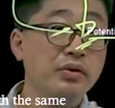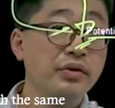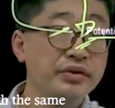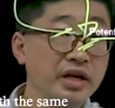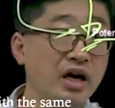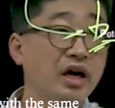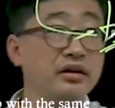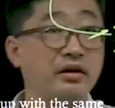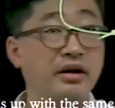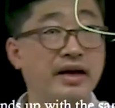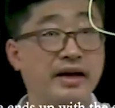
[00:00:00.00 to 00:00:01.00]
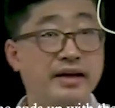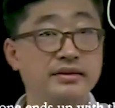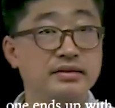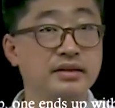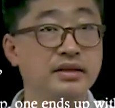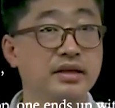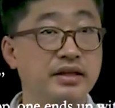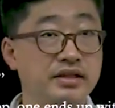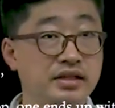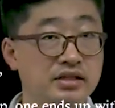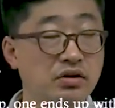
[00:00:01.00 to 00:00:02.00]
on the other hand,
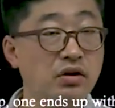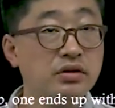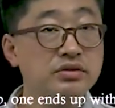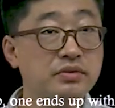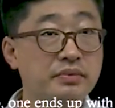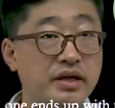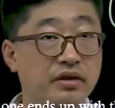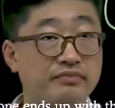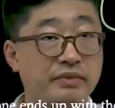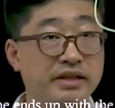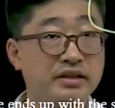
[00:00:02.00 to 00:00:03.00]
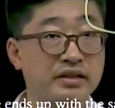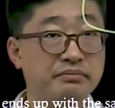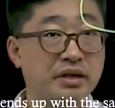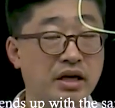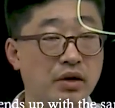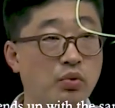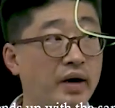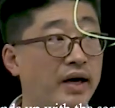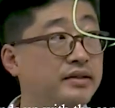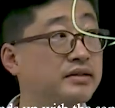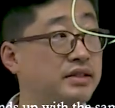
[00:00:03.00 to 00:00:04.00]
it is also being affected by
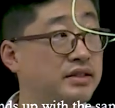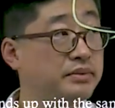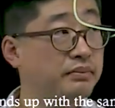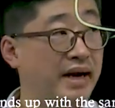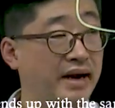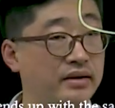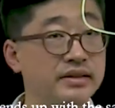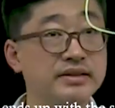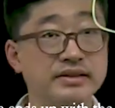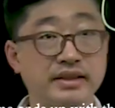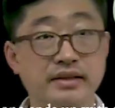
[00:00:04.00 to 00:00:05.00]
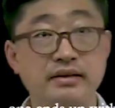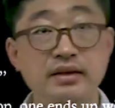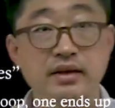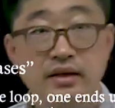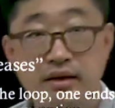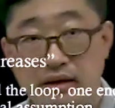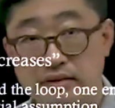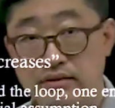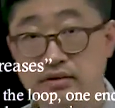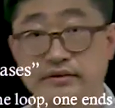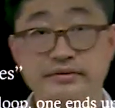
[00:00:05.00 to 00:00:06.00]
what? This balancing
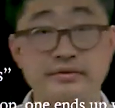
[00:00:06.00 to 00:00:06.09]
loop.